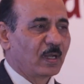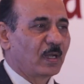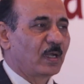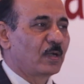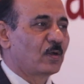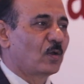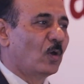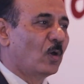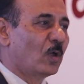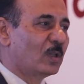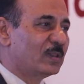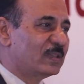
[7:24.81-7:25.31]

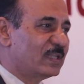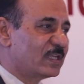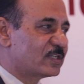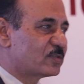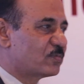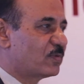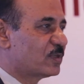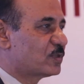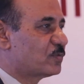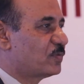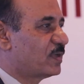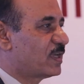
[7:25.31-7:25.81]
and all
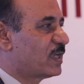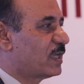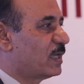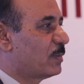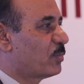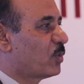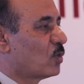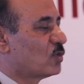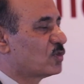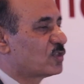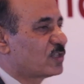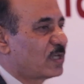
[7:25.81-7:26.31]
this which we
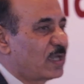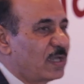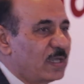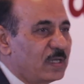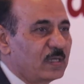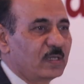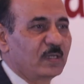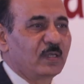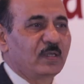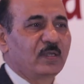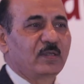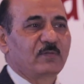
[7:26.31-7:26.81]
keep on saying,